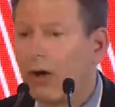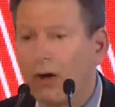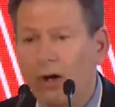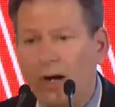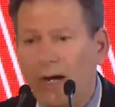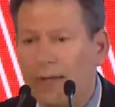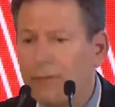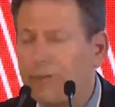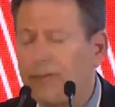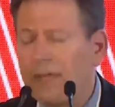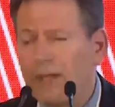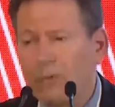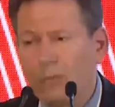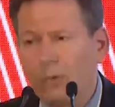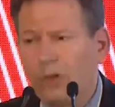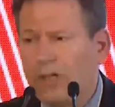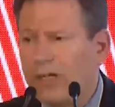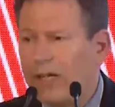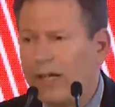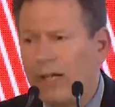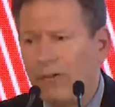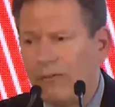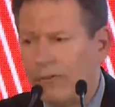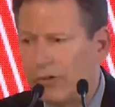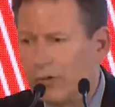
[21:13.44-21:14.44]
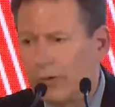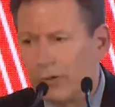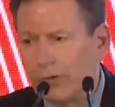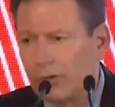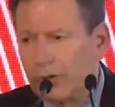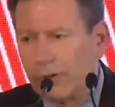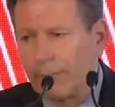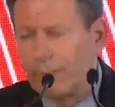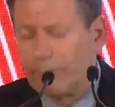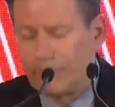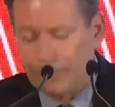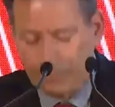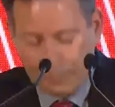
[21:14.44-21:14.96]
All right, then we have
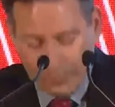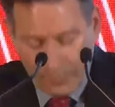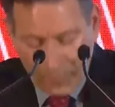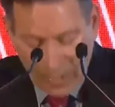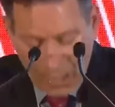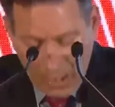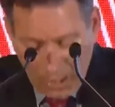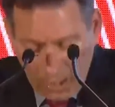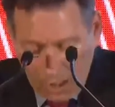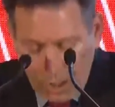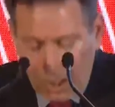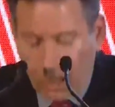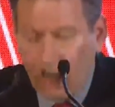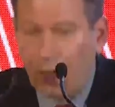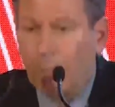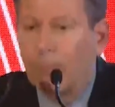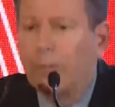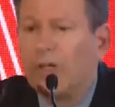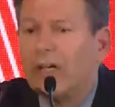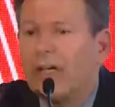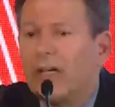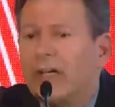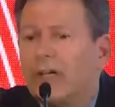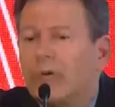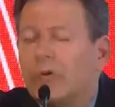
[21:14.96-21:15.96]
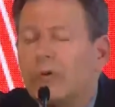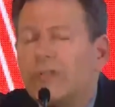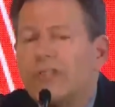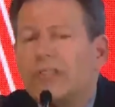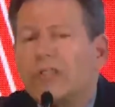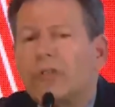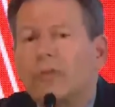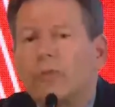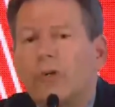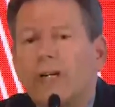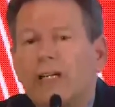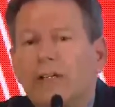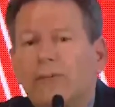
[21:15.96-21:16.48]
Europe. Um, it was a
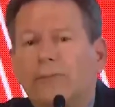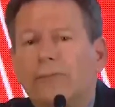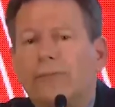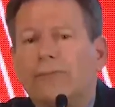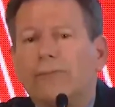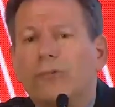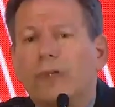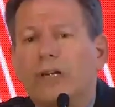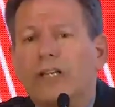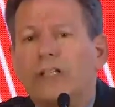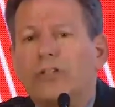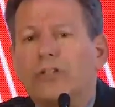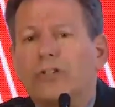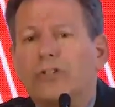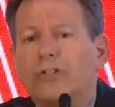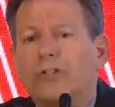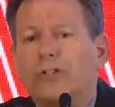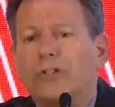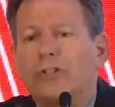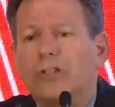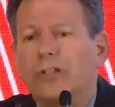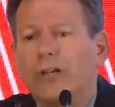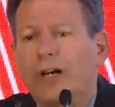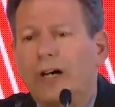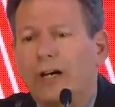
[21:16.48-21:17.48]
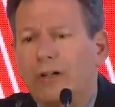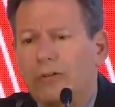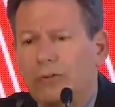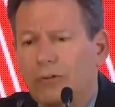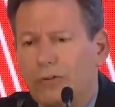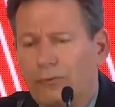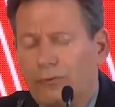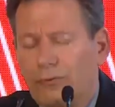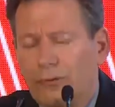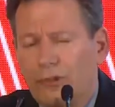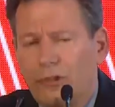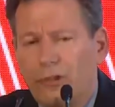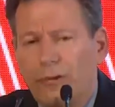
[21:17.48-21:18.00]
great French
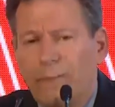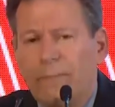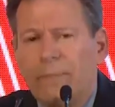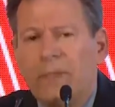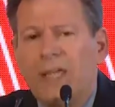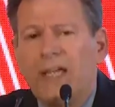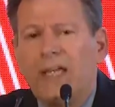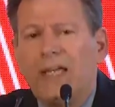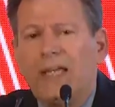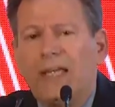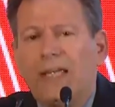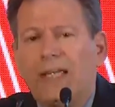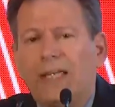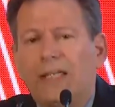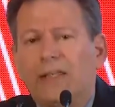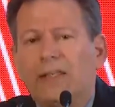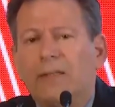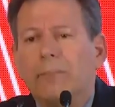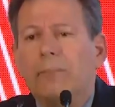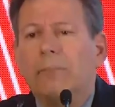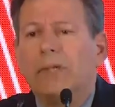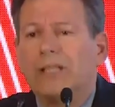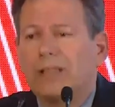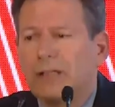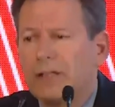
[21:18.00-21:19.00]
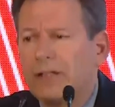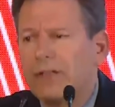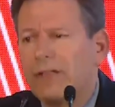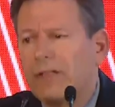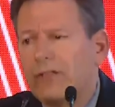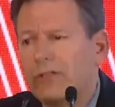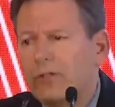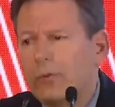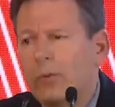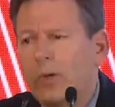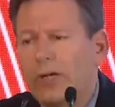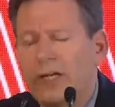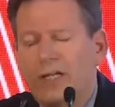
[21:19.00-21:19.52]
geographer in the middle of the
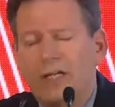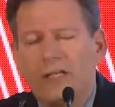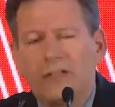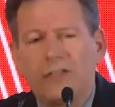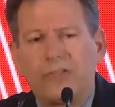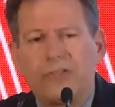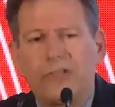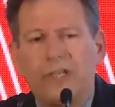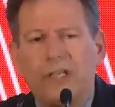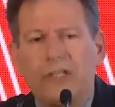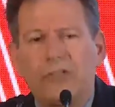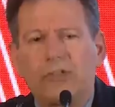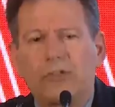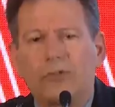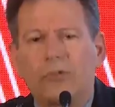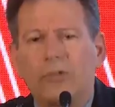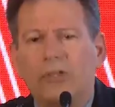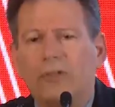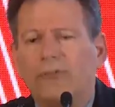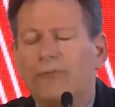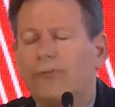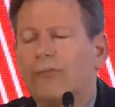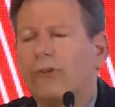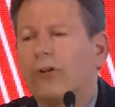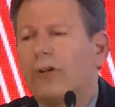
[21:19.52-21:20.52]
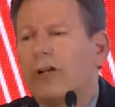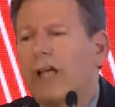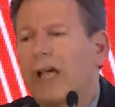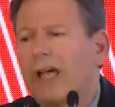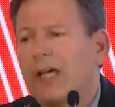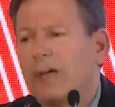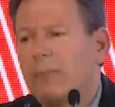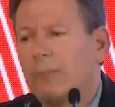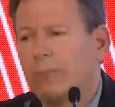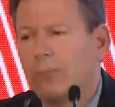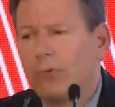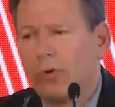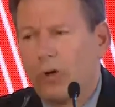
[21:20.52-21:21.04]
20th century,
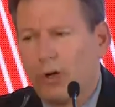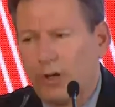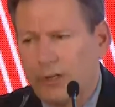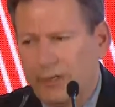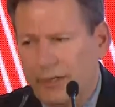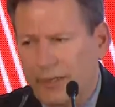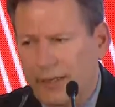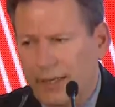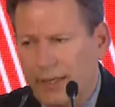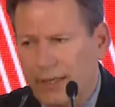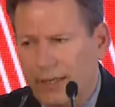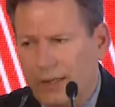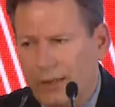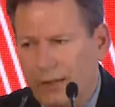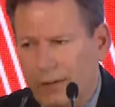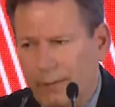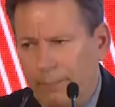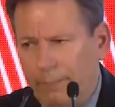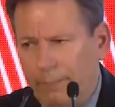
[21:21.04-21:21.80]
Fernand Braudel,